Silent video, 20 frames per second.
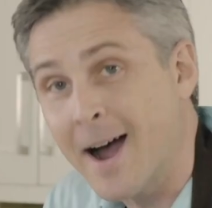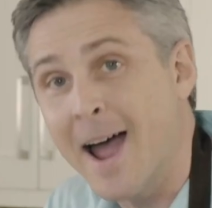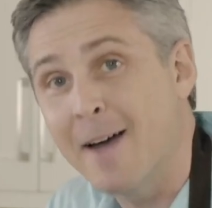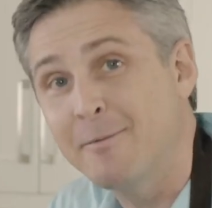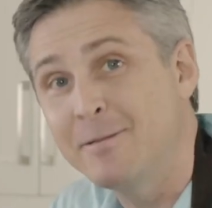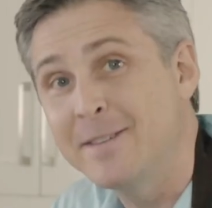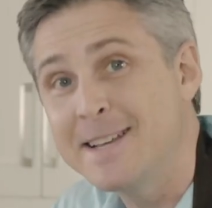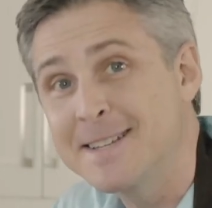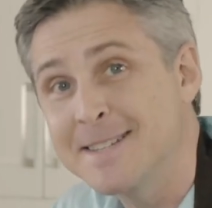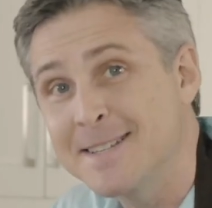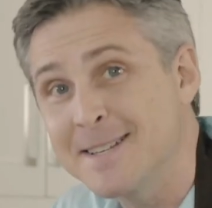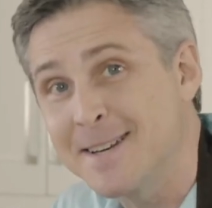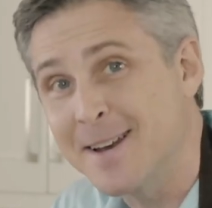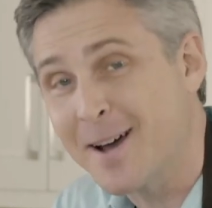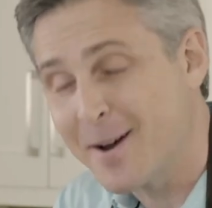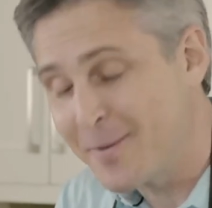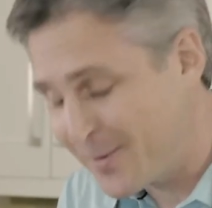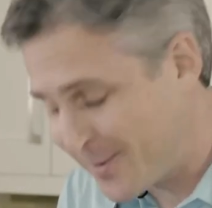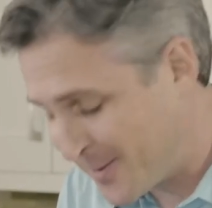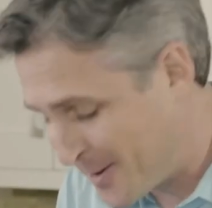I have decent
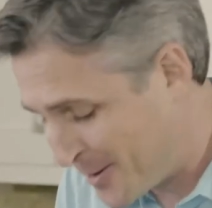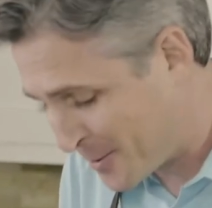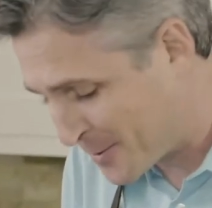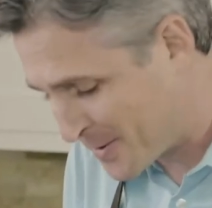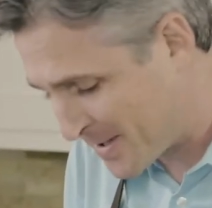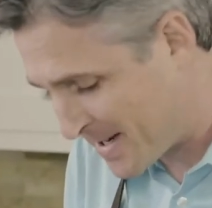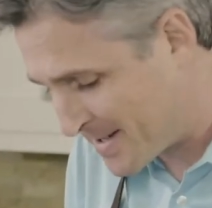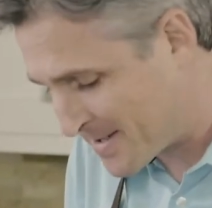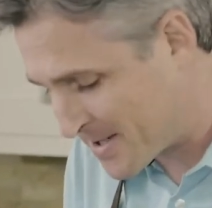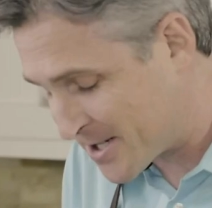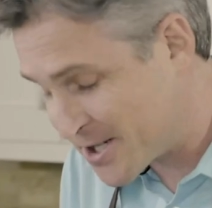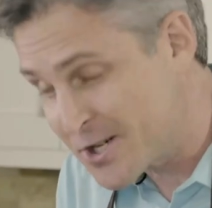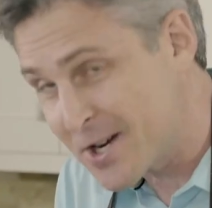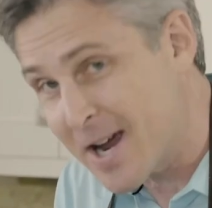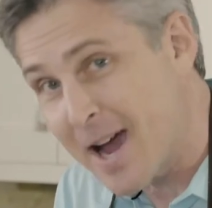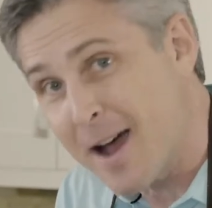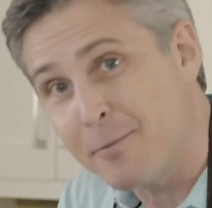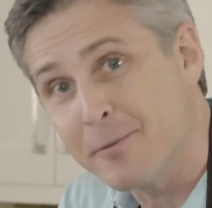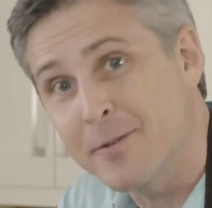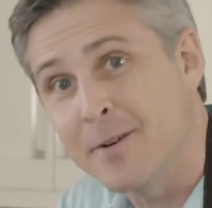knife skills as a
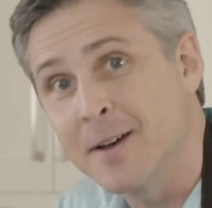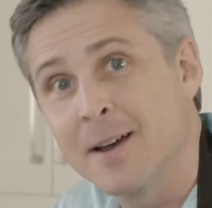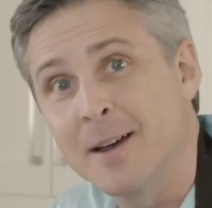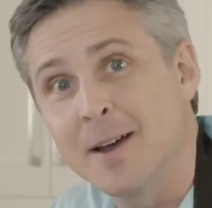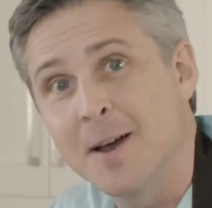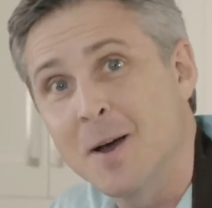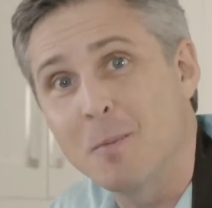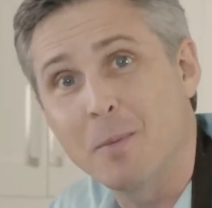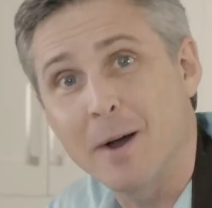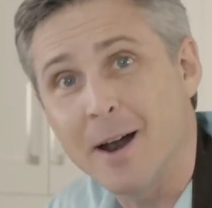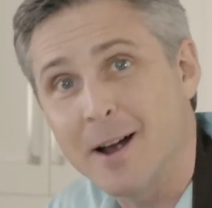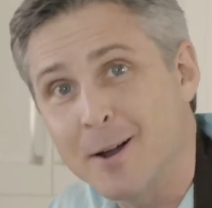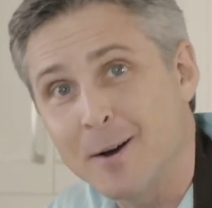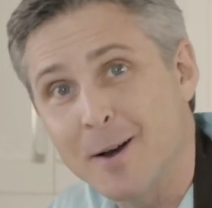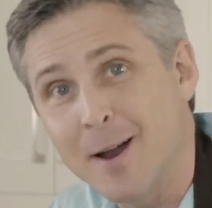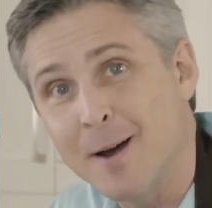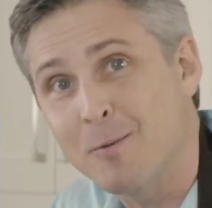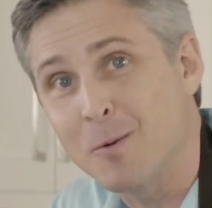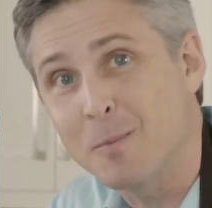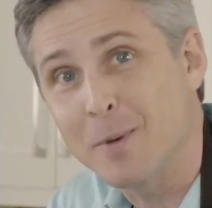chef, but I
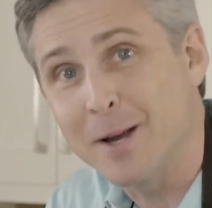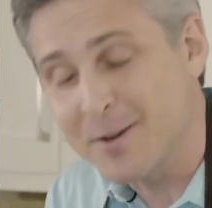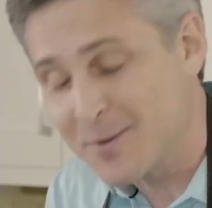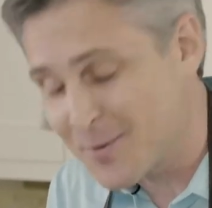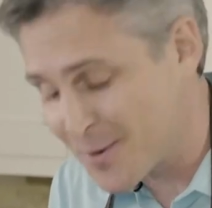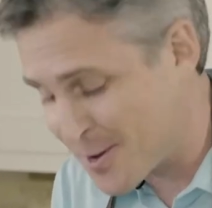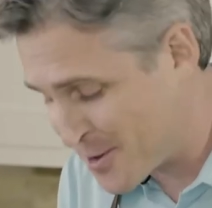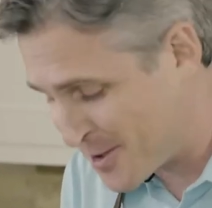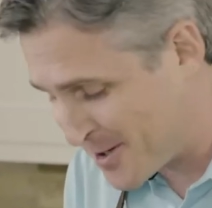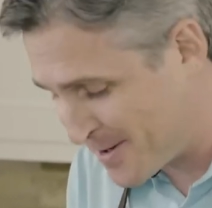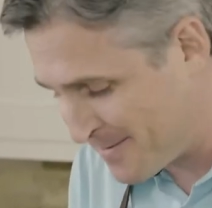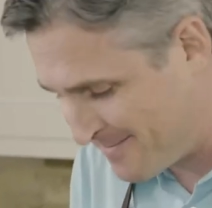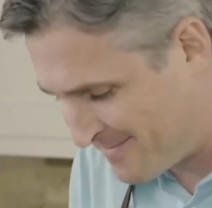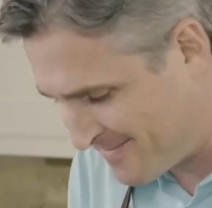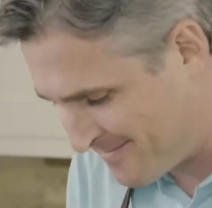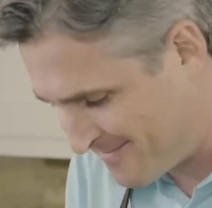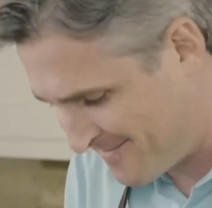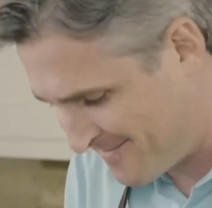could never be a surgeon.